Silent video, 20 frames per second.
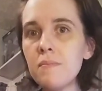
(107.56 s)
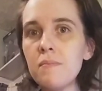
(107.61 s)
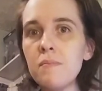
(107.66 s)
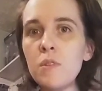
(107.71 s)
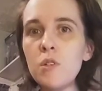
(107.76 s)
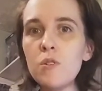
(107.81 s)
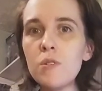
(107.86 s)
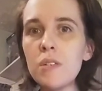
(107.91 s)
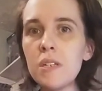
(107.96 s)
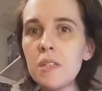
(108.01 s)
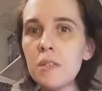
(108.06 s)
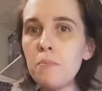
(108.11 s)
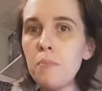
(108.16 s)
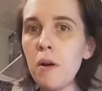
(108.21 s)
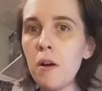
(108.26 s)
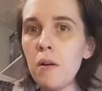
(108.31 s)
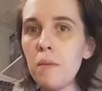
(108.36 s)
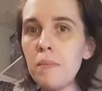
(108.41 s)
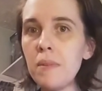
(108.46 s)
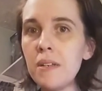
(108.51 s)
music
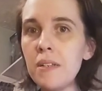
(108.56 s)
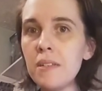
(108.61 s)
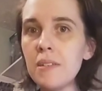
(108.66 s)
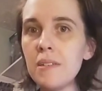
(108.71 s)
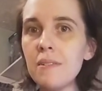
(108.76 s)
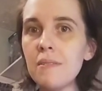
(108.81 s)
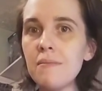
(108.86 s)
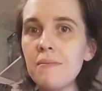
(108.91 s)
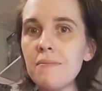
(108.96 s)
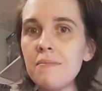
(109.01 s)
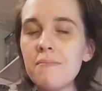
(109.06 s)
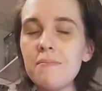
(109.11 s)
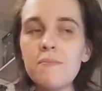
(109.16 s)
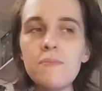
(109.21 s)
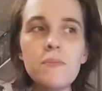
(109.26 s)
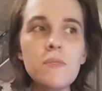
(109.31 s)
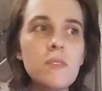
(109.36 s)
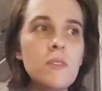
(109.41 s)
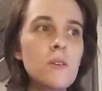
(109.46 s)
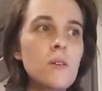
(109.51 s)
department
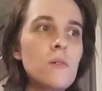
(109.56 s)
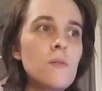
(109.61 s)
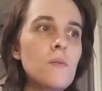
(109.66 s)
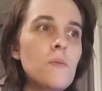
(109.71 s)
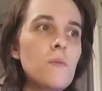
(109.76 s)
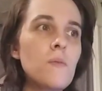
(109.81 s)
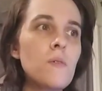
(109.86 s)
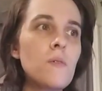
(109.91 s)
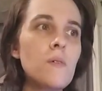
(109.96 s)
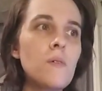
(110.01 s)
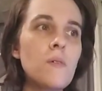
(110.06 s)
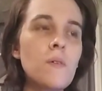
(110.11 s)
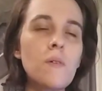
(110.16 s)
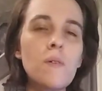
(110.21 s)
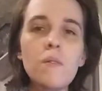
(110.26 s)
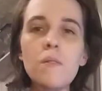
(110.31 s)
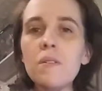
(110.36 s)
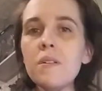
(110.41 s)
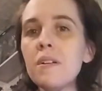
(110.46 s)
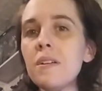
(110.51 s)

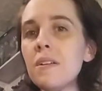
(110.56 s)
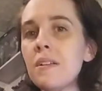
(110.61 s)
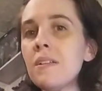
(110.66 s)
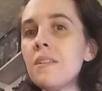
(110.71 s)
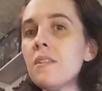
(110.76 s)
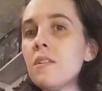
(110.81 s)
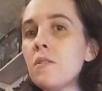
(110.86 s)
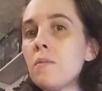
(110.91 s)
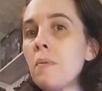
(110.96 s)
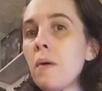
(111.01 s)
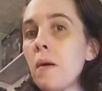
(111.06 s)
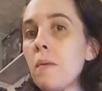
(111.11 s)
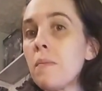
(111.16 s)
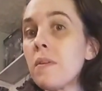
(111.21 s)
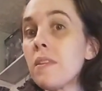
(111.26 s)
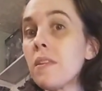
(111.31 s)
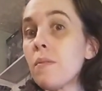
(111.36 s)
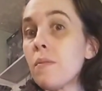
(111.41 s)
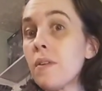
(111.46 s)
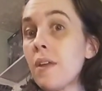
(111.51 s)
or in the
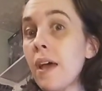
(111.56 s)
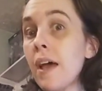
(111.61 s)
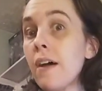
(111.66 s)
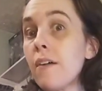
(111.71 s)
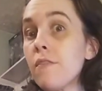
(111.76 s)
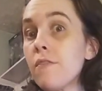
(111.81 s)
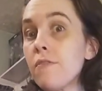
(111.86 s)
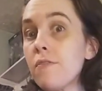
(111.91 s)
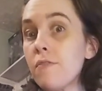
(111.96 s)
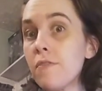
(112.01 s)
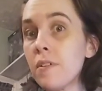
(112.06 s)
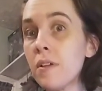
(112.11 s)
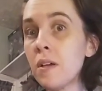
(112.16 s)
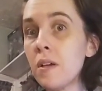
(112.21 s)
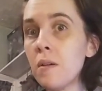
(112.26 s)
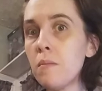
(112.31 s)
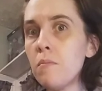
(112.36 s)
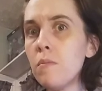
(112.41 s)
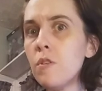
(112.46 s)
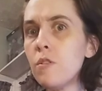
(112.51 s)
department that would have
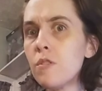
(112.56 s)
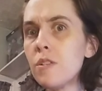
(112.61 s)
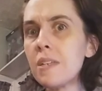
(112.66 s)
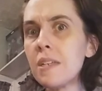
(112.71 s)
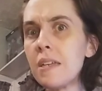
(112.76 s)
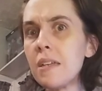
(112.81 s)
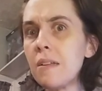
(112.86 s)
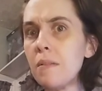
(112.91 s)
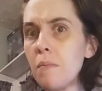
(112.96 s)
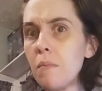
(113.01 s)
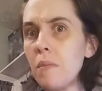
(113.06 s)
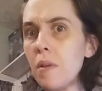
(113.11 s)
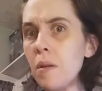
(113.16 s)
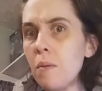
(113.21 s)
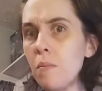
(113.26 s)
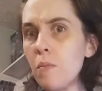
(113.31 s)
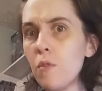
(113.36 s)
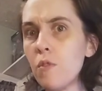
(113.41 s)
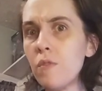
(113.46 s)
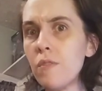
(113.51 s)
music and
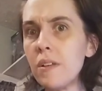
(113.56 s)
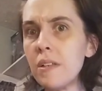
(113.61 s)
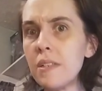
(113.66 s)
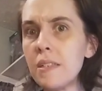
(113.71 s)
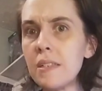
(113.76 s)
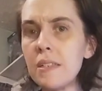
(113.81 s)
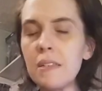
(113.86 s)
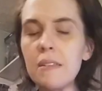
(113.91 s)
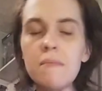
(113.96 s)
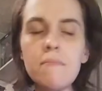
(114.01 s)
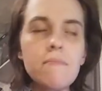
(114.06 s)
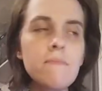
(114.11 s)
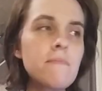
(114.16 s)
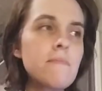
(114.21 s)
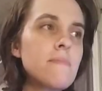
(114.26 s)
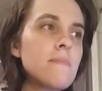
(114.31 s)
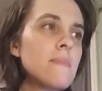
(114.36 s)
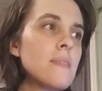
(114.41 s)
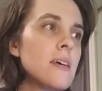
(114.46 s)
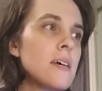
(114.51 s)
movies
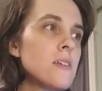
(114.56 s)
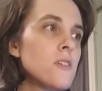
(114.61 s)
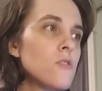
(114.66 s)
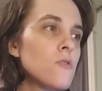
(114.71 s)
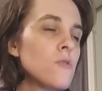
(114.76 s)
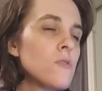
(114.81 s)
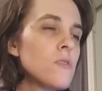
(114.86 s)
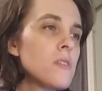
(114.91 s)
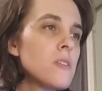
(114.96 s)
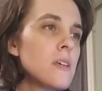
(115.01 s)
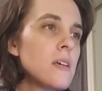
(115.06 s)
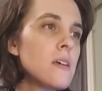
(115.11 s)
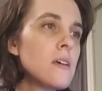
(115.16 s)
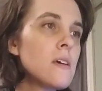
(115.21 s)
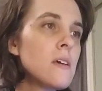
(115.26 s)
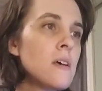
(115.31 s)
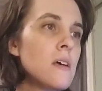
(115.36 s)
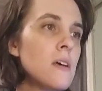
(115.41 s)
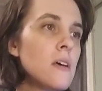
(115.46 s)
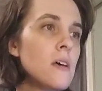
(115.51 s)
and that sort of thing.
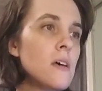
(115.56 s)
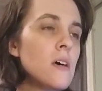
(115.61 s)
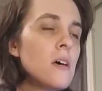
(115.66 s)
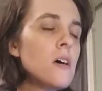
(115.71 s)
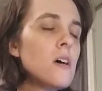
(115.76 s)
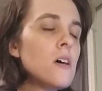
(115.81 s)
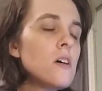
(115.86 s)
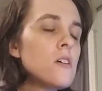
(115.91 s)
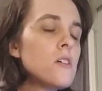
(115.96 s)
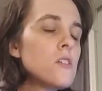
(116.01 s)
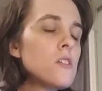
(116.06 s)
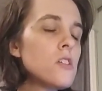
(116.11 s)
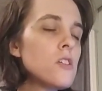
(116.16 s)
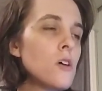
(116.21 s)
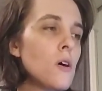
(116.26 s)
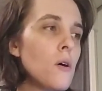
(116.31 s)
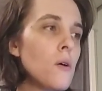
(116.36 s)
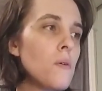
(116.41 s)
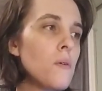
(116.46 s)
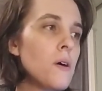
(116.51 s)

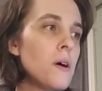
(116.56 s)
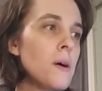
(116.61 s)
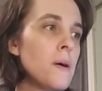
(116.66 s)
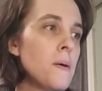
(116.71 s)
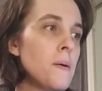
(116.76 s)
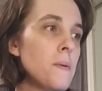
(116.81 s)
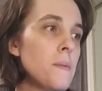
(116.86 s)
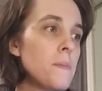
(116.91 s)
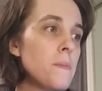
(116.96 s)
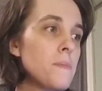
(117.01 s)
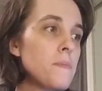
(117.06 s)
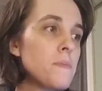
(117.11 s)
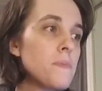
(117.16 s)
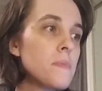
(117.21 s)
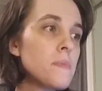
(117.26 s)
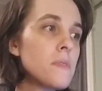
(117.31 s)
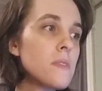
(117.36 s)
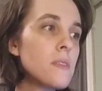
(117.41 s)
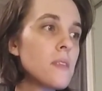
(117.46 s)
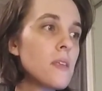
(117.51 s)
So
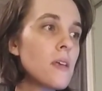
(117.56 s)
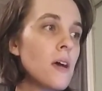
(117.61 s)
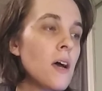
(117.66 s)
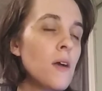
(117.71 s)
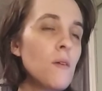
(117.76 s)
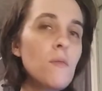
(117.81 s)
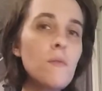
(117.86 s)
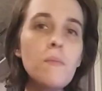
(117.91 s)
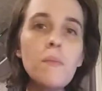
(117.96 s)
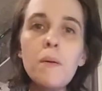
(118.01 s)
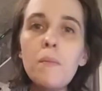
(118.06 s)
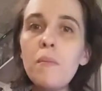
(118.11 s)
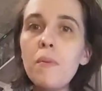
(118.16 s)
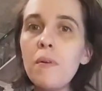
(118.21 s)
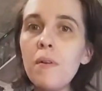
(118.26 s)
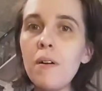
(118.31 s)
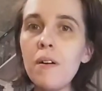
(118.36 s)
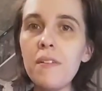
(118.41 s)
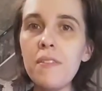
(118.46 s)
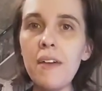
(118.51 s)
I
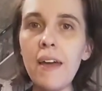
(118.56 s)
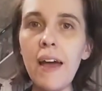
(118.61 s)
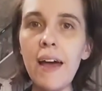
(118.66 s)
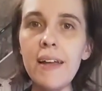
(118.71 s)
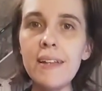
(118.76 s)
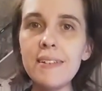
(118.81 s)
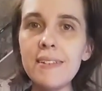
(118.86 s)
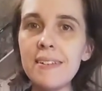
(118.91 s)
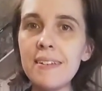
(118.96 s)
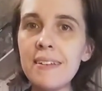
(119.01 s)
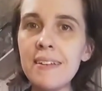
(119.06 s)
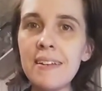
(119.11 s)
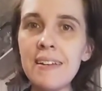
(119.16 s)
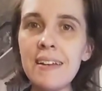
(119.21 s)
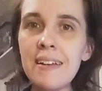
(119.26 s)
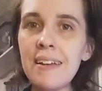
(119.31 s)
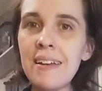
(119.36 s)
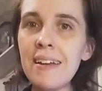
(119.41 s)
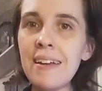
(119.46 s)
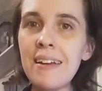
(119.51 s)
remember all that.
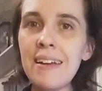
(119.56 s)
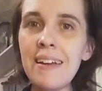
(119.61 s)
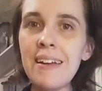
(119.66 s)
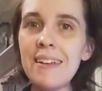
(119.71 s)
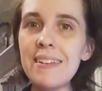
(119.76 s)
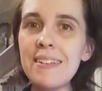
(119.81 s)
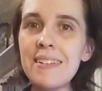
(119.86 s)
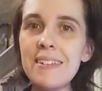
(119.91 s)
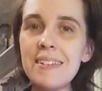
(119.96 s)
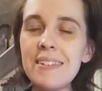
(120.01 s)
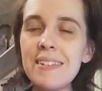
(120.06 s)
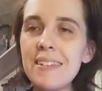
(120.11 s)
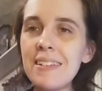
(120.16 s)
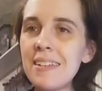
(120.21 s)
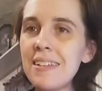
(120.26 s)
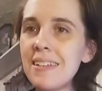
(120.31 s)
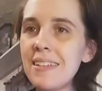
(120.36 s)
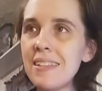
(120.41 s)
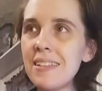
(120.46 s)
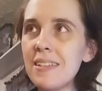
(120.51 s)

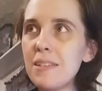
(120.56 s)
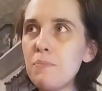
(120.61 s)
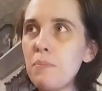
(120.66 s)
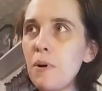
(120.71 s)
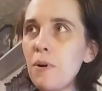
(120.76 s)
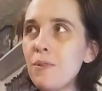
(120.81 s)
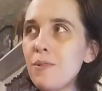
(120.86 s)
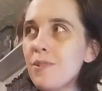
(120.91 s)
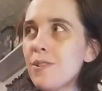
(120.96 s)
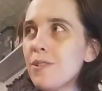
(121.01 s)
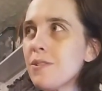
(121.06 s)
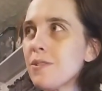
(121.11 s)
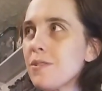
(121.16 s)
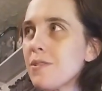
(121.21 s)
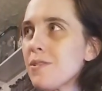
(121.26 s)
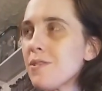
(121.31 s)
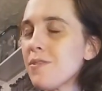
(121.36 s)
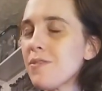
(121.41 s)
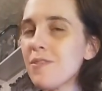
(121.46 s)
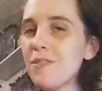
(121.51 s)
Seeing these
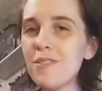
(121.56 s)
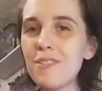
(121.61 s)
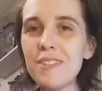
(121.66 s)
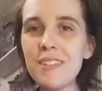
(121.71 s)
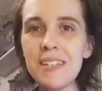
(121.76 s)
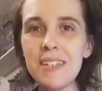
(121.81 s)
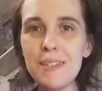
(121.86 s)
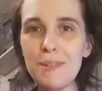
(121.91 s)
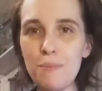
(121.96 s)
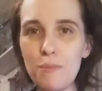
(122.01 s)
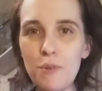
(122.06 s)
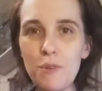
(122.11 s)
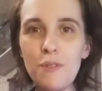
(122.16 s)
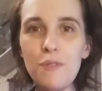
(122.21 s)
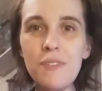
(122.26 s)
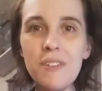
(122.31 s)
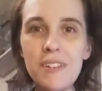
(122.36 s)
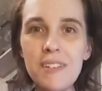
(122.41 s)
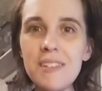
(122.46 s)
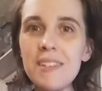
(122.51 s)
posters for these
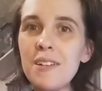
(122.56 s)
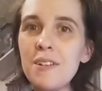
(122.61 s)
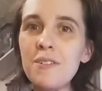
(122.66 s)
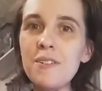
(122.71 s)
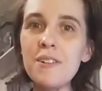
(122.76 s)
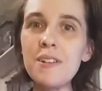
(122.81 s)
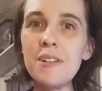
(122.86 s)
movies that are